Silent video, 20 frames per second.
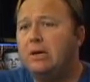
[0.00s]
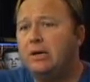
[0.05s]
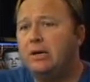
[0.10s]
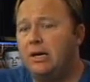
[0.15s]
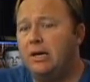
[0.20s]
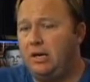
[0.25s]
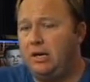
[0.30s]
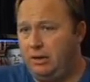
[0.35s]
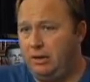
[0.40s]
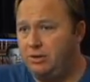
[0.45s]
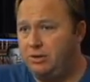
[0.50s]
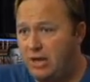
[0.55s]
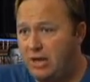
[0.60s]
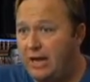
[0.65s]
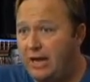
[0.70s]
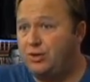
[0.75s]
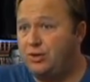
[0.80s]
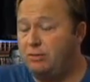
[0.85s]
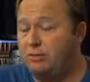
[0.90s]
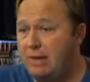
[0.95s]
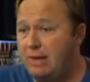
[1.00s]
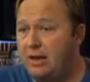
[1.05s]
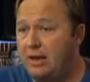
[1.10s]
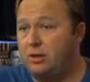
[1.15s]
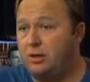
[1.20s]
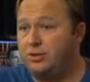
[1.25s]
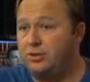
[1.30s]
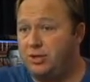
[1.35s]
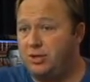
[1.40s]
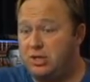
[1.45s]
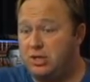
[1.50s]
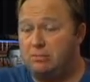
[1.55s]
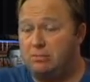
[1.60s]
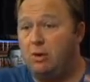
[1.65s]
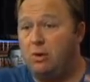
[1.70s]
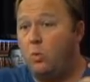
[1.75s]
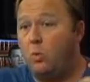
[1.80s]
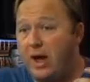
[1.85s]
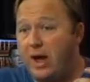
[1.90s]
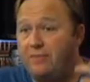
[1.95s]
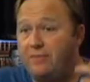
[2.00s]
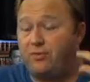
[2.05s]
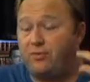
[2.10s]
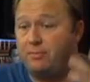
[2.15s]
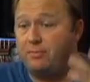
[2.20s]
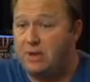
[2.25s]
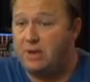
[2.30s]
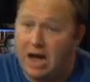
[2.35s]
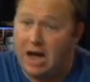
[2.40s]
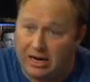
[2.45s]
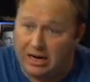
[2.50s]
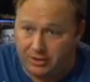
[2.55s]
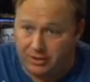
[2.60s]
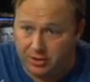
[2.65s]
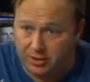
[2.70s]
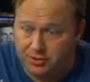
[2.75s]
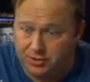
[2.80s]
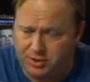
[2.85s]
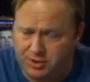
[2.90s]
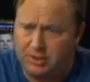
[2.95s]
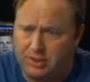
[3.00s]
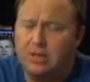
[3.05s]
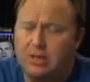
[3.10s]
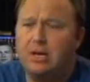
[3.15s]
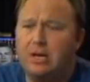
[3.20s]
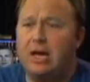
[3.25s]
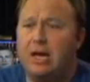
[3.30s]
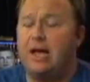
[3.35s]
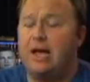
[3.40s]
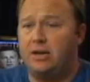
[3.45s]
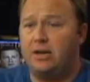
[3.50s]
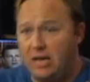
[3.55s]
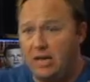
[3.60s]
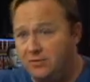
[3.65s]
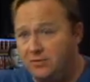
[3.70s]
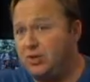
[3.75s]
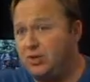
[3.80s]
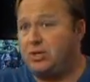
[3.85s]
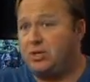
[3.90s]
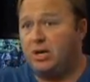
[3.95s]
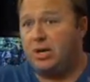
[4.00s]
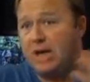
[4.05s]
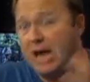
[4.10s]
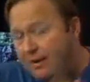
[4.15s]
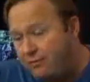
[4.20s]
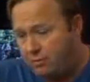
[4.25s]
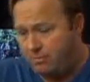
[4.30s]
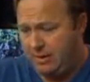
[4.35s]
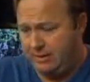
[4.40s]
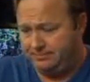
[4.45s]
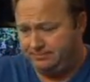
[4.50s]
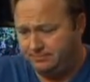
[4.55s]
It takes the medical system away from doctors and gives it to government.